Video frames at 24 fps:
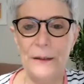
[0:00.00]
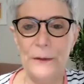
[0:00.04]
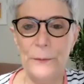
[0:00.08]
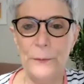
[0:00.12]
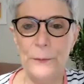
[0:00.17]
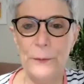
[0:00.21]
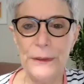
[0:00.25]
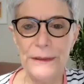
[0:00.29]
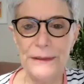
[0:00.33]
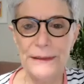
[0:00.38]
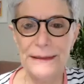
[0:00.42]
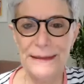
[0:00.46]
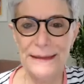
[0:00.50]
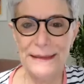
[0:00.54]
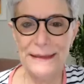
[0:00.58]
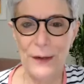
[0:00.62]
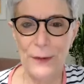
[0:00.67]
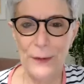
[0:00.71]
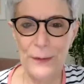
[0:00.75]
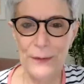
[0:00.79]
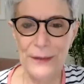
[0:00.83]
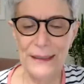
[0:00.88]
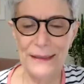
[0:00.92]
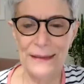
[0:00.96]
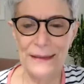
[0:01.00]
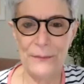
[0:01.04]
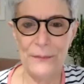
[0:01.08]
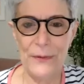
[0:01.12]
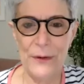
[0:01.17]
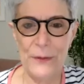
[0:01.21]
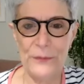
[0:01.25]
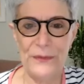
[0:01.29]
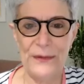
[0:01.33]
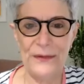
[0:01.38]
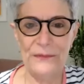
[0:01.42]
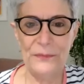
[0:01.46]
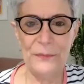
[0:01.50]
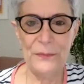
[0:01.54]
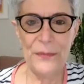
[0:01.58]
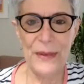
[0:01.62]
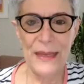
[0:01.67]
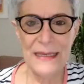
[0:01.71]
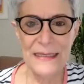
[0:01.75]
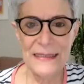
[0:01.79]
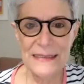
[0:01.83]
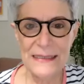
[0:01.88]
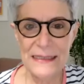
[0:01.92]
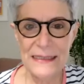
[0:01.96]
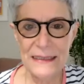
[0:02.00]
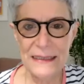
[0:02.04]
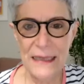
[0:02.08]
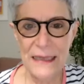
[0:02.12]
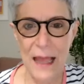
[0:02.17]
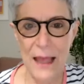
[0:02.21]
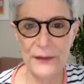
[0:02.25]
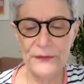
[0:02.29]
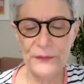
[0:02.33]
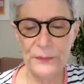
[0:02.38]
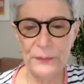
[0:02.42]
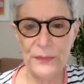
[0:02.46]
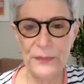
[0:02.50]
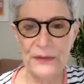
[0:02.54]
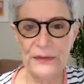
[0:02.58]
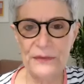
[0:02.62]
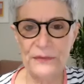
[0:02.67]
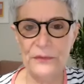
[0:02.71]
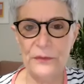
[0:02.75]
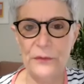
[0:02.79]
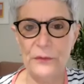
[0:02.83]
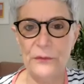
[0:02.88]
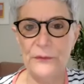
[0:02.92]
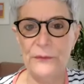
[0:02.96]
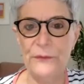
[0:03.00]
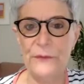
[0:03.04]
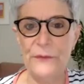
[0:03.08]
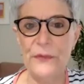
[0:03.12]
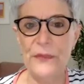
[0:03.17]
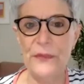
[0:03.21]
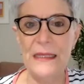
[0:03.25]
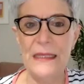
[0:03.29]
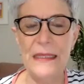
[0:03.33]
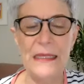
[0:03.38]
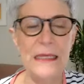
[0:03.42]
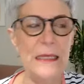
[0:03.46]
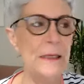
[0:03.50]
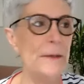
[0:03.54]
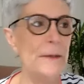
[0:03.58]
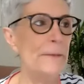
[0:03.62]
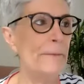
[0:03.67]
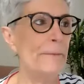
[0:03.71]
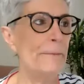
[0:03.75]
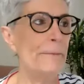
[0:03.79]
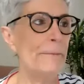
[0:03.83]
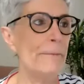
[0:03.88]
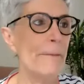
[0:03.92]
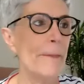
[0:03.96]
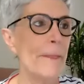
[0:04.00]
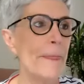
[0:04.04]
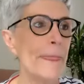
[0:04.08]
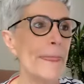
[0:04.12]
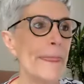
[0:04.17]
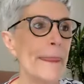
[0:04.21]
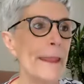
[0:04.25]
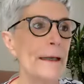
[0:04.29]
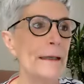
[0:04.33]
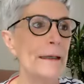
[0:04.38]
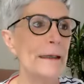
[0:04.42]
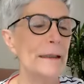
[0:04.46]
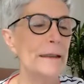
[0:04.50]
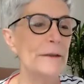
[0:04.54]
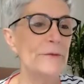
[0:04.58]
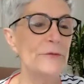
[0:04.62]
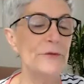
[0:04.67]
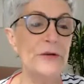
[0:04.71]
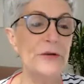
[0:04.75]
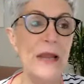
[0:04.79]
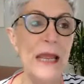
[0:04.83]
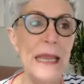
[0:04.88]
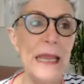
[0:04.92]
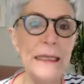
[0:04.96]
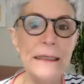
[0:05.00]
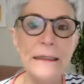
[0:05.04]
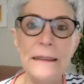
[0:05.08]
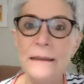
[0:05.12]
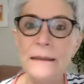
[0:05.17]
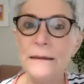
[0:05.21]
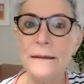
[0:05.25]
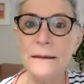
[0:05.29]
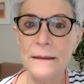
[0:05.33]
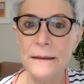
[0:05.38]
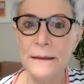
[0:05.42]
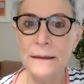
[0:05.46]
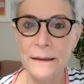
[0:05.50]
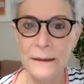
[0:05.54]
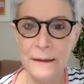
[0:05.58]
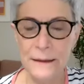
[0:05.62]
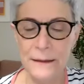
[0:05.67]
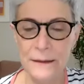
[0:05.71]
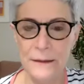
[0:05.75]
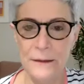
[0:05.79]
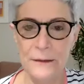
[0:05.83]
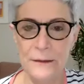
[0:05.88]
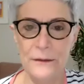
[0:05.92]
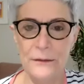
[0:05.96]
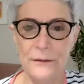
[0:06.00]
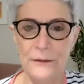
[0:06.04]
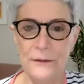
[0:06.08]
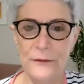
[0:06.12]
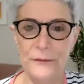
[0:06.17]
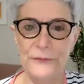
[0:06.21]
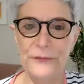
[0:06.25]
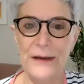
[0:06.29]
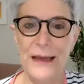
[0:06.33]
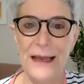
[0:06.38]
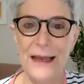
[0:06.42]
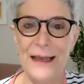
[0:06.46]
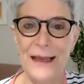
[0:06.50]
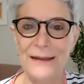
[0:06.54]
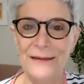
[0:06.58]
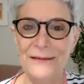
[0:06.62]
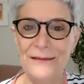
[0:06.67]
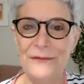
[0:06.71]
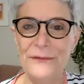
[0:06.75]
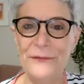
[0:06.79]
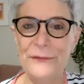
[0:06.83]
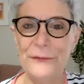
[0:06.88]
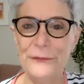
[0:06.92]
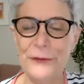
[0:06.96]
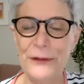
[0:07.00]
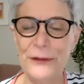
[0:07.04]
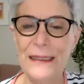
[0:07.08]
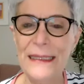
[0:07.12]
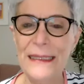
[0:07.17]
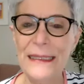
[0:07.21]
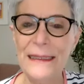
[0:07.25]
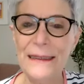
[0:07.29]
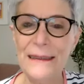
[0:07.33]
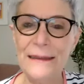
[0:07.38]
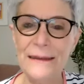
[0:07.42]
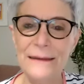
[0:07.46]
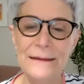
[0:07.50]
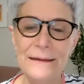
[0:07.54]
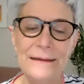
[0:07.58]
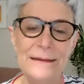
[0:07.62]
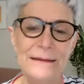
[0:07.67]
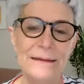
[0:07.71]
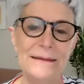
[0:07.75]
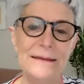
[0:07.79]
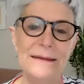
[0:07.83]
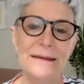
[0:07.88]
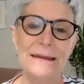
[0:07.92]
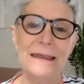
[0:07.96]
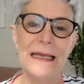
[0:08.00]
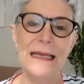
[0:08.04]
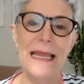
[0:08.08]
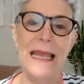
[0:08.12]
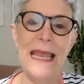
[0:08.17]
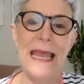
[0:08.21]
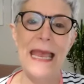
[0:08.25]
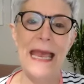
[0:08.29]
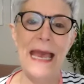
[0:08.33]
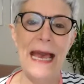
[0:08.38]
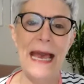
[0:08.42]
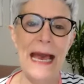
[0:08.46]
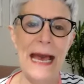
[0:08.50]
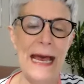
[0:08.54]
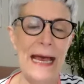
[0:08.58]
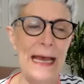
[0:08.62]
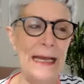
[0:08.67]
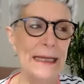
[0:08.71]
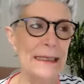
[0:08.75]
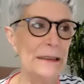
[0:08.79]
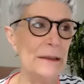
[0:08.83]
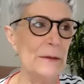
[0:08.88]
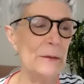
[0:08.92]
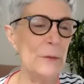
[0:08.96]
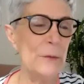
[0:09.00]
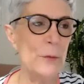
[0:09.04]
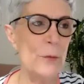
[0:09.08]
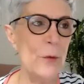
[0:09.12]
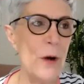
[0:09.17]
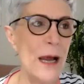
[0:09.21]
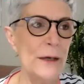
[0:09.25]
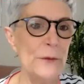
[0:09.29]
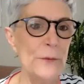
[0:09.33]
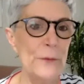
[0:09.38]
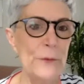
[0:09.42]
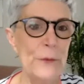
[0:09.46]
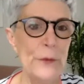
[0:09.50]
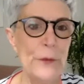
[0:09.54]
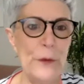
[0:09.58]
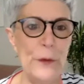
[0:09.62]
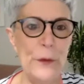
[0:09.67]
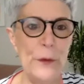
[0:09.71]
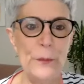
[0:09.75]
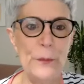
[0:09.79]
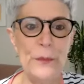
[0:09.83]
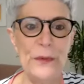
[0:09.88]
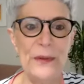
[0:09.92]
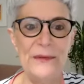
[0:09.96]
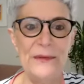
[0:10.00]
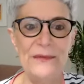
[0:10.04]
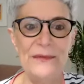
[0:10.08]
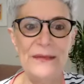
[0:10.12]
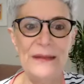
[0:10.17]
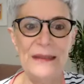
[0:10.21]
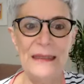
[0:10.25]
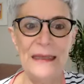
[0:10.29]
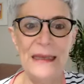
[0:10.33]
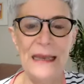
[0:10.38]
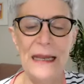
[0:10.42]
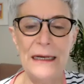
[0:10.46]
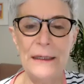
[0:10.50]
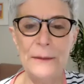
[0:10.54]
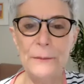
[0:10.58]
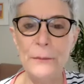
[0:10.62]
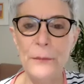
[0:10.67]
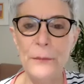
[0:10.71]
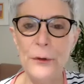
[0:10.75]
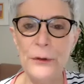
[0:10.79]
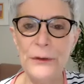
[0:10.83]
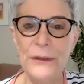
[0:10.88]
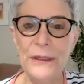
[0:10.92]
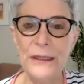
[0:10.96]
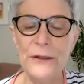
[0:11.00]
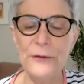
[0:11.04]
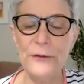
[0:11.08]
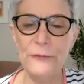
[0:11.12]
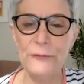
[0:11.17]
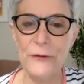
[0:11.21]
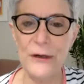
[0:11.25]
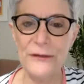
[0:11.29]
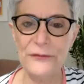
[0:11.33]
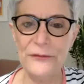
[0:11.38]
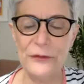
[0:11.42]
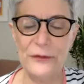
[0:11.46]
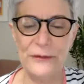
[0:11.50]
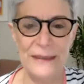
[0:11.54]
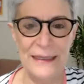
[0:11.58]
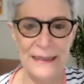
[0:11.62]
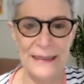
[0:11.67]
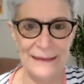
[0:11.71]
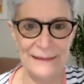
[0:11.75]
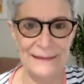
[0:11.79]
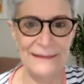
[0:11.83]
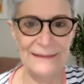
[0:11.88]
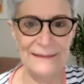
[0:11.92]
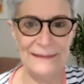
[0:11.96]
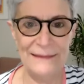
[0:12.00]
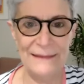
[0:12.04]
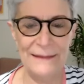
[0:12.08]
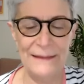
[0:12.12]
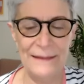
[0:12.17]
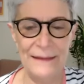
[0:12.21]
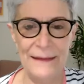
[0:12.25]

We're talking about these basic aspects of the training of hands for healing. And one of them is the harmonic resonance,